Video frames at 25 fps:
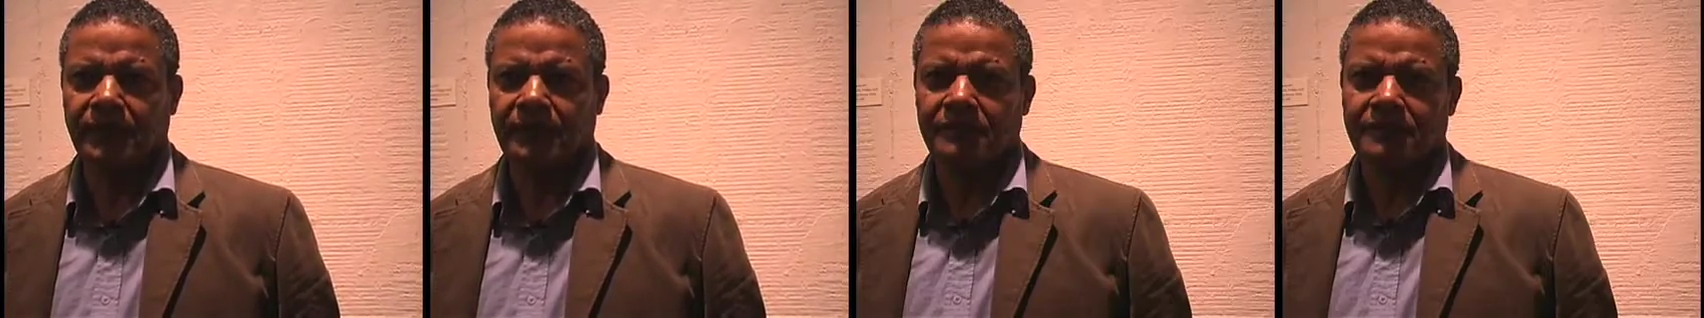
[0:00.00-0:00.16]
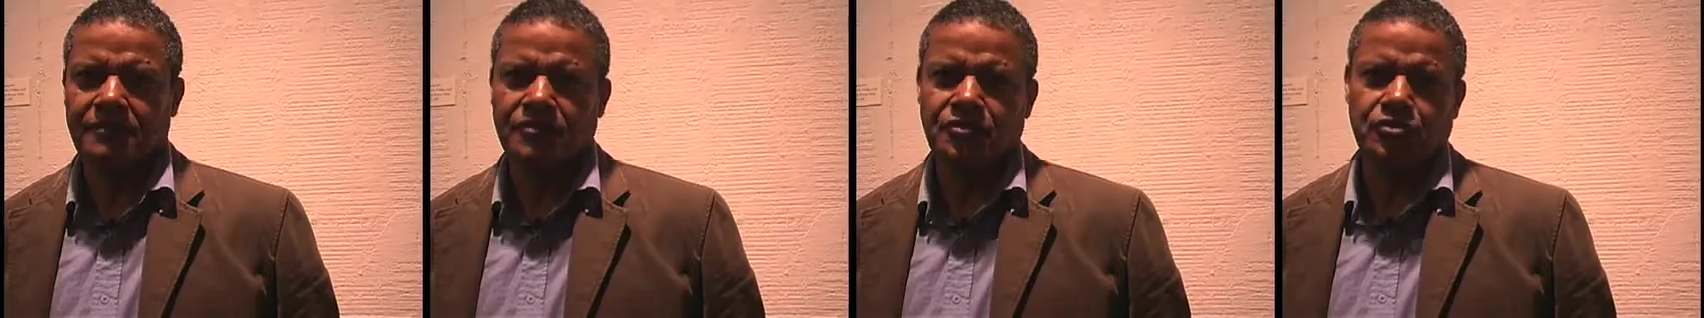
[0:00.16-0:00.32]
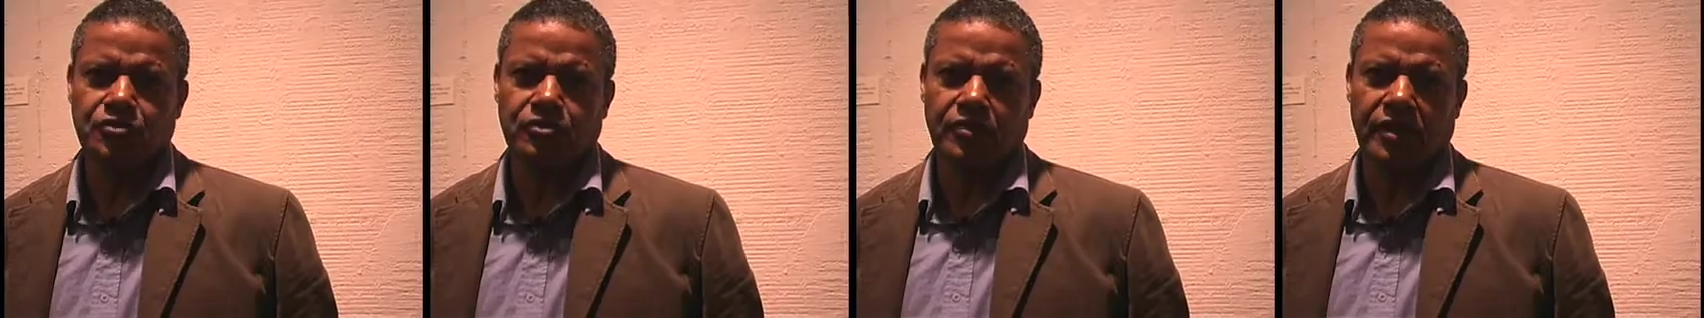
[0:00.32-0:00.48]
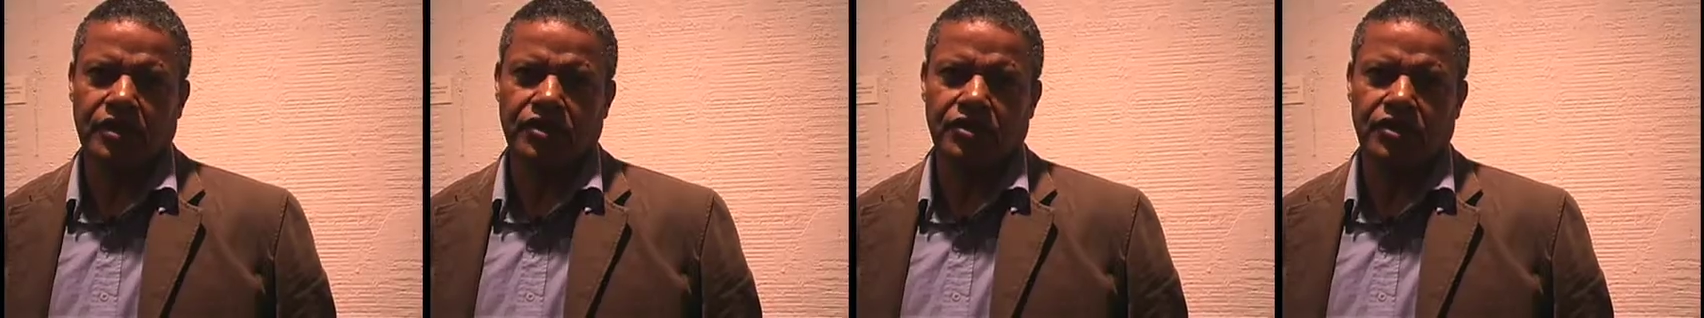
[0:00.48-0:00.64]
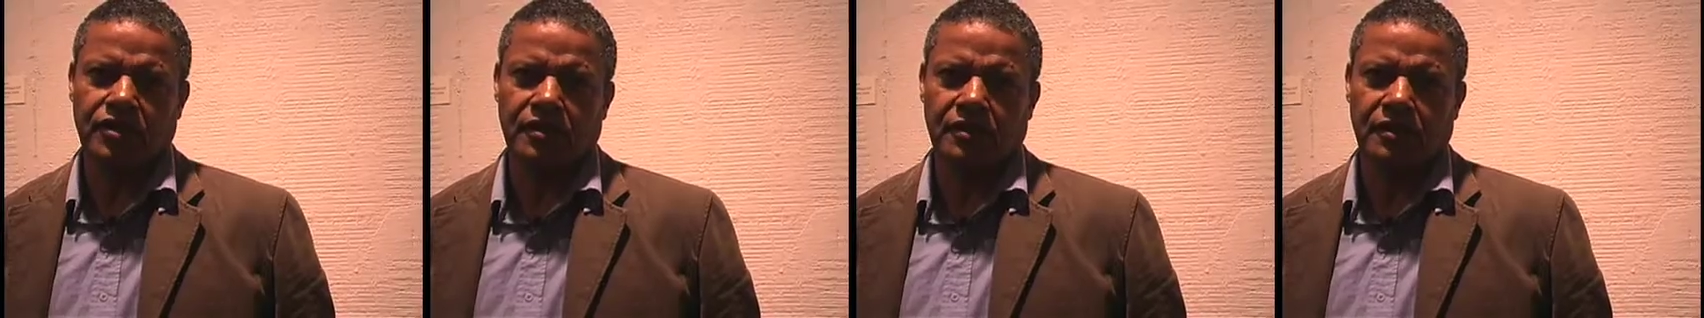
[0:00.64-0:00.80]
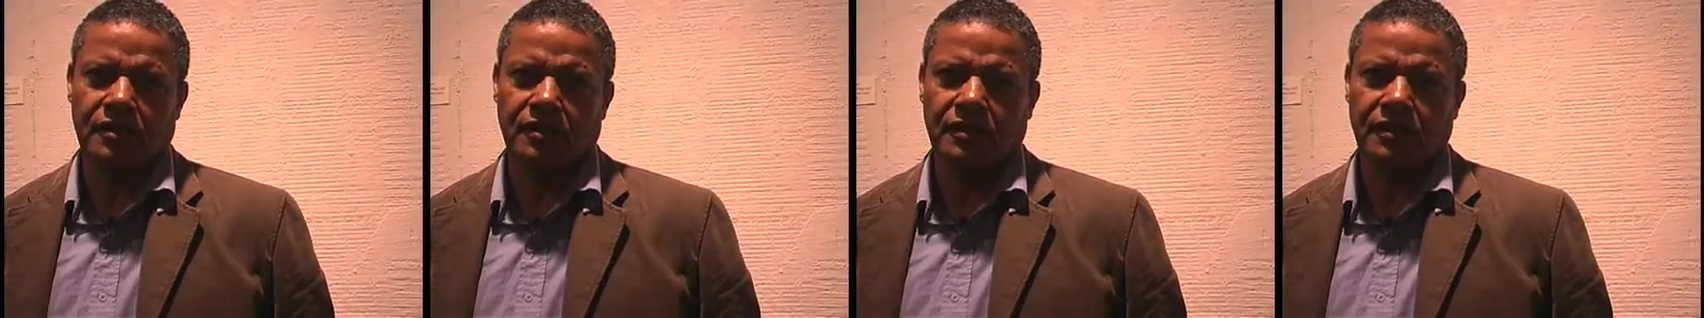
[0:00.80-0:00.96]

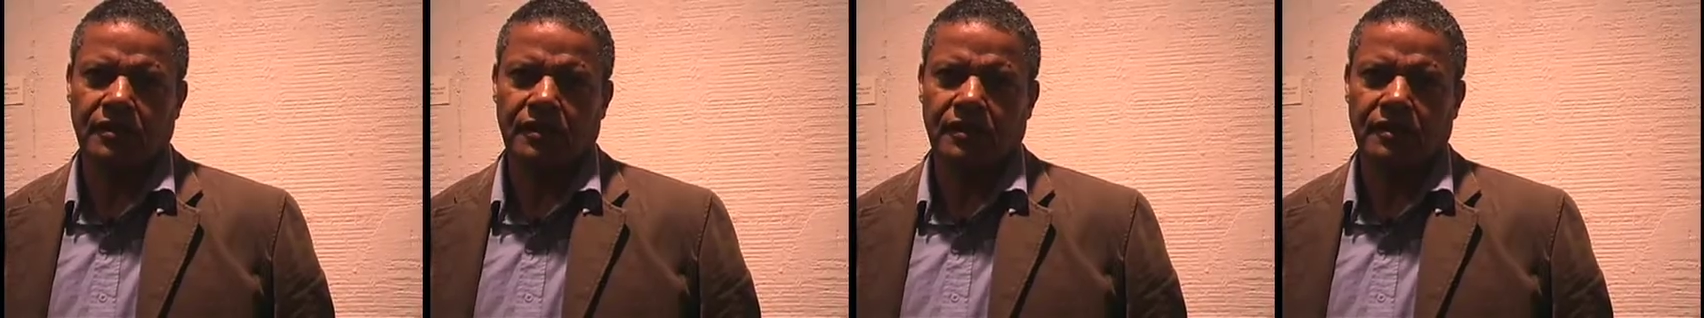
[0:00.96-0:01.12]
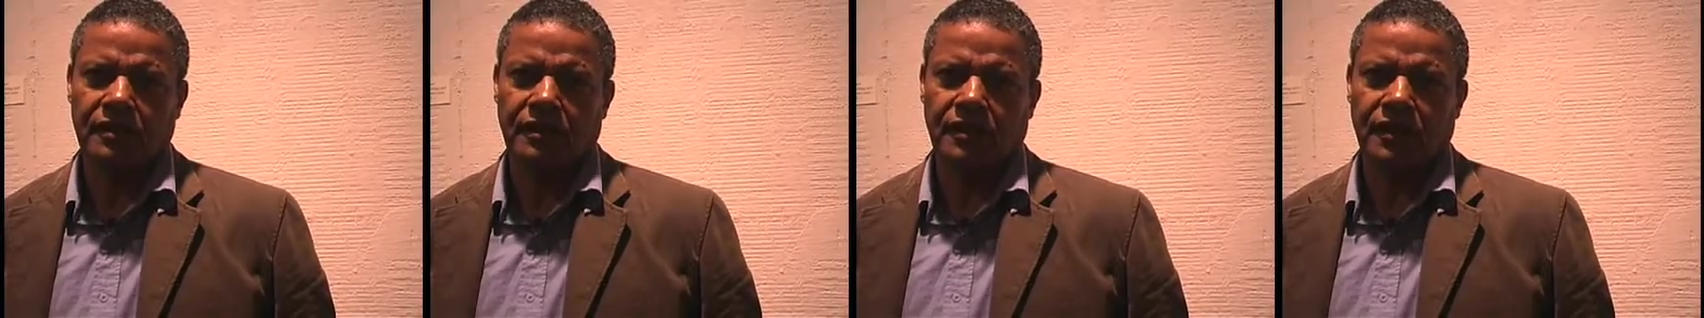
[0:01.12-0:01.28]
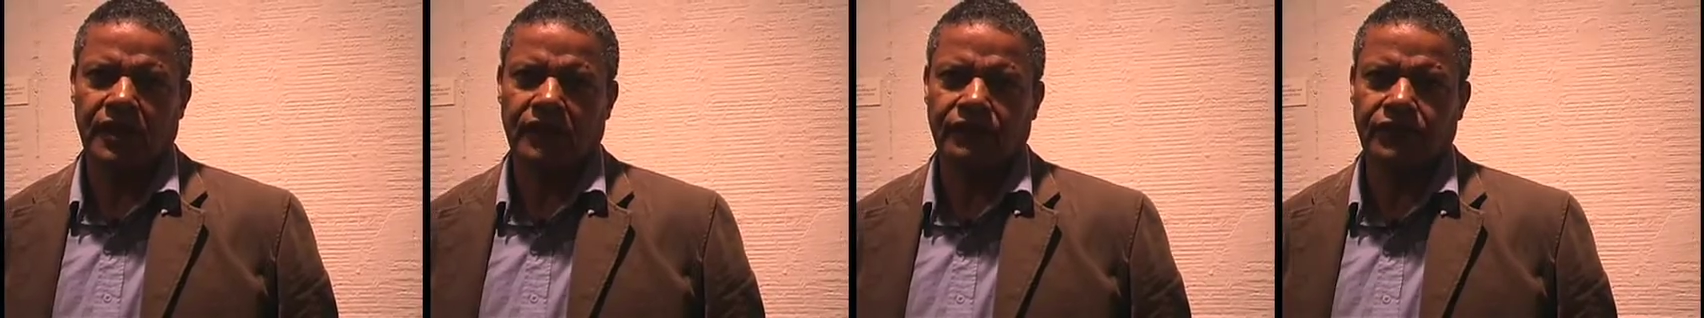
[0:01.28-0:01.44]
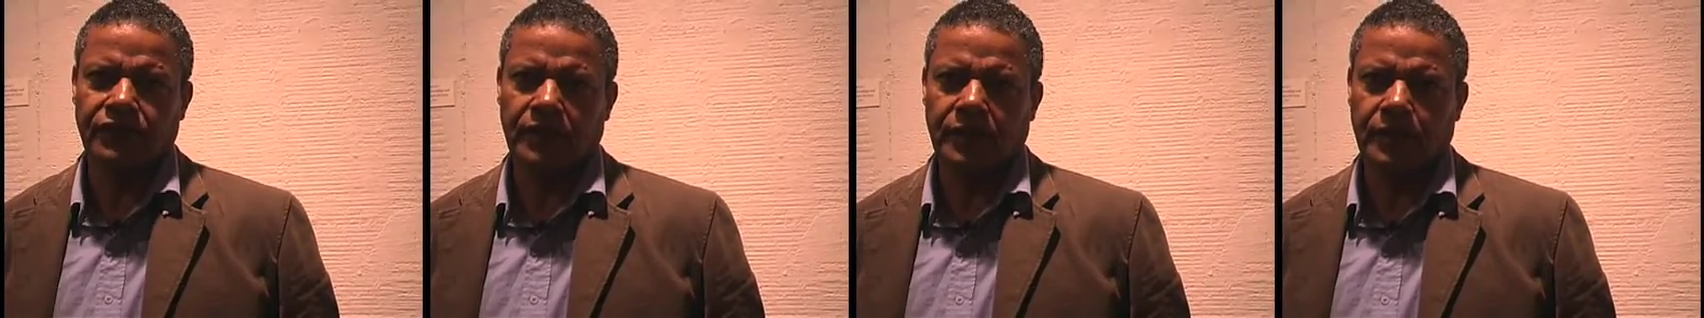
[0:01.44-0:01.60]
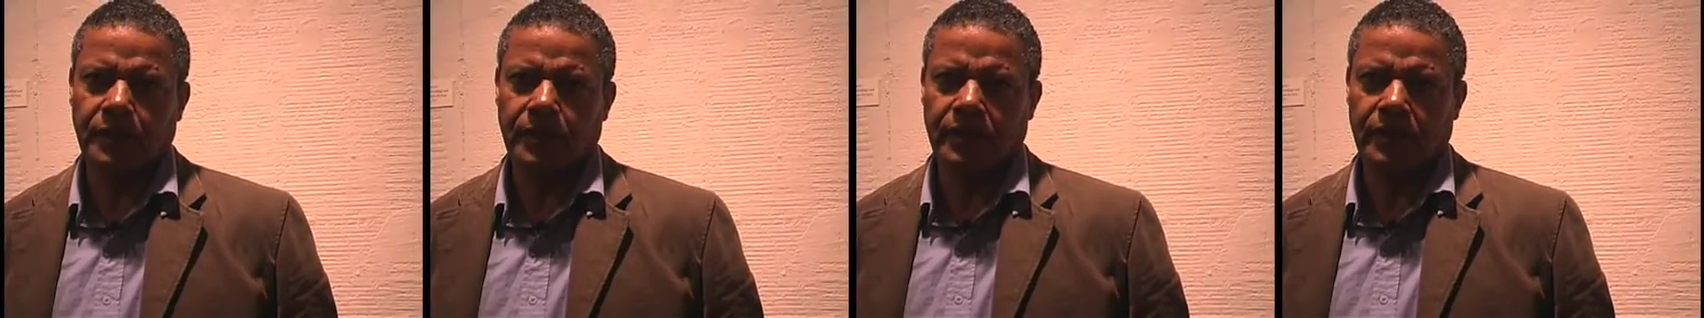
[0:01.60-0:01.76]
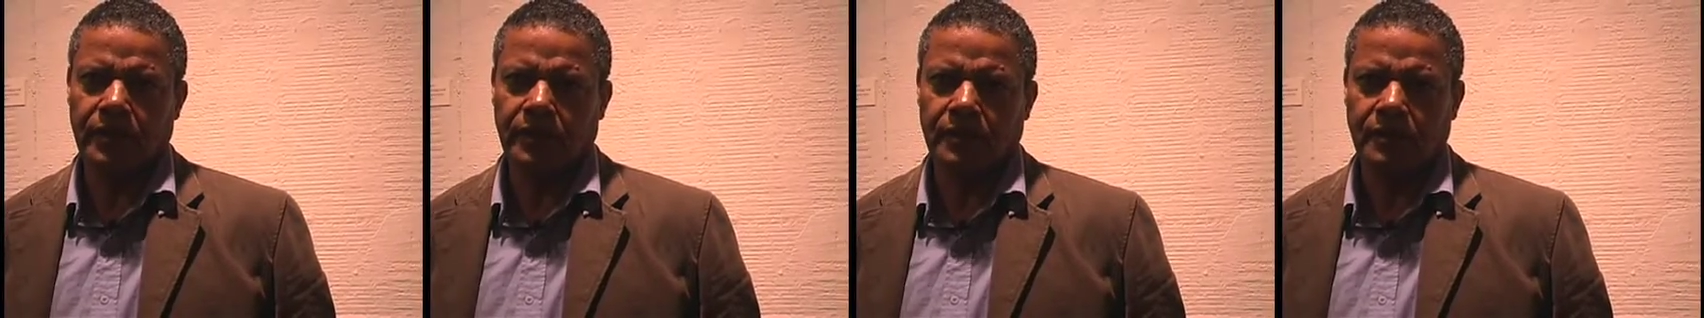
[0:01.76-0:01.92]
destruction
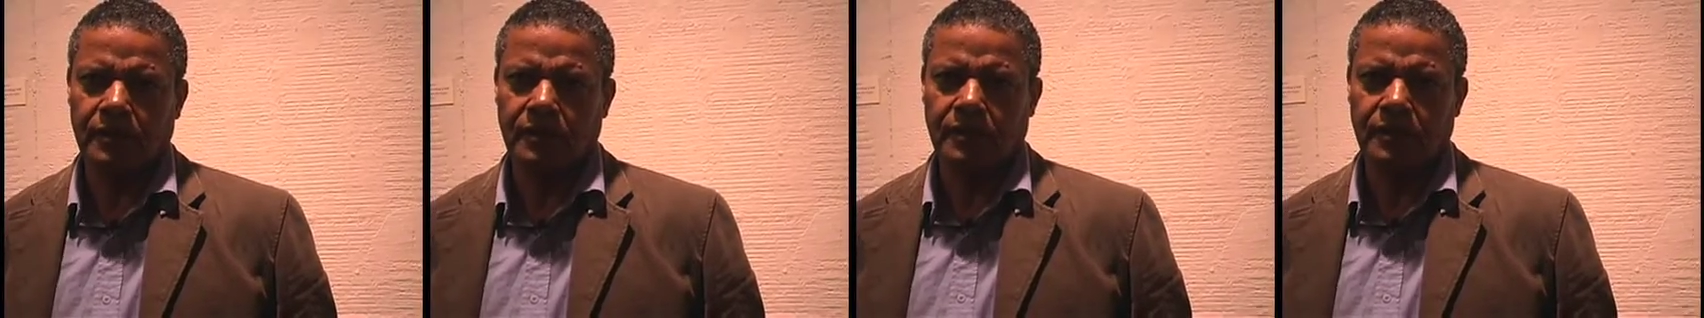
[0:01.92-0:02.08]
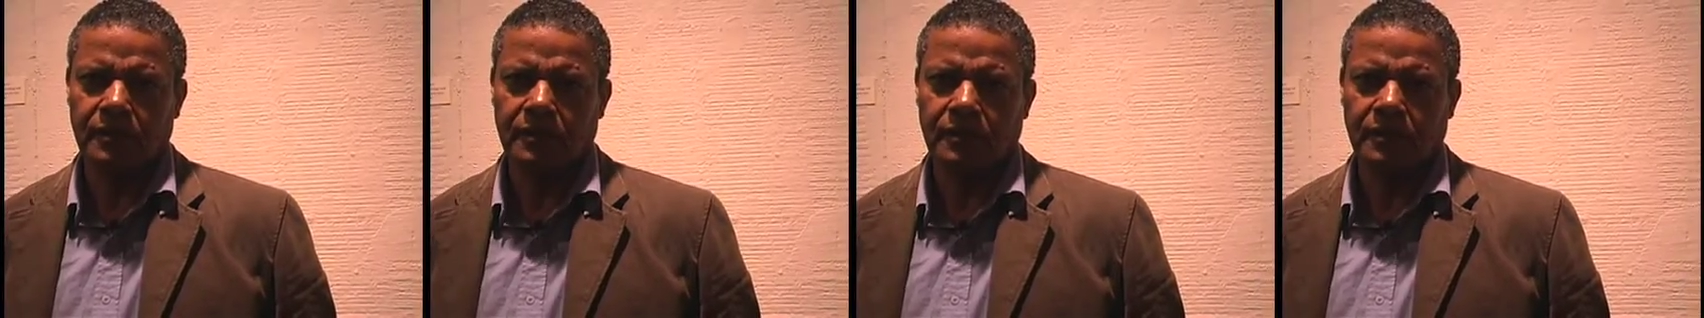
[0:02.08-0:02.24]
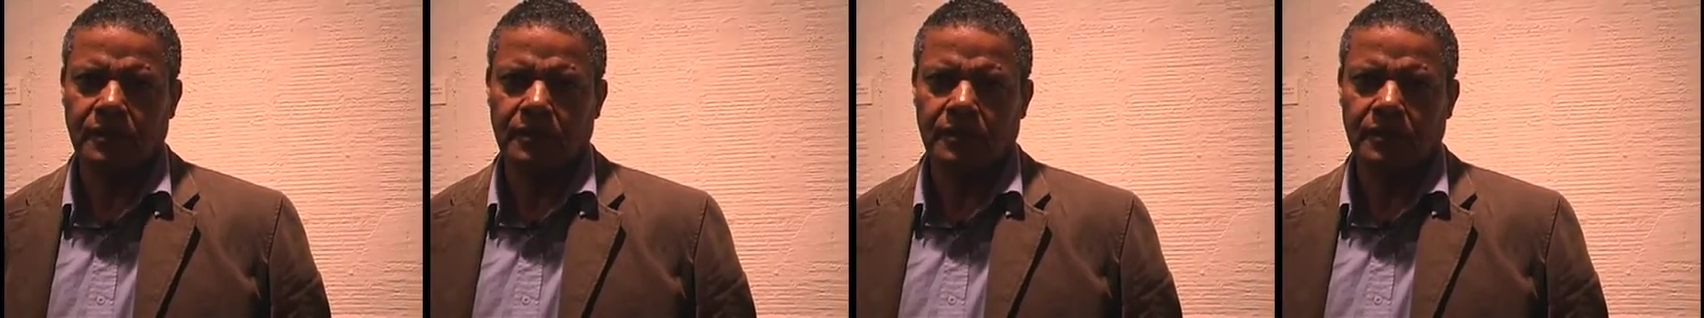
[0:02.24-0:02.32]
everywhere.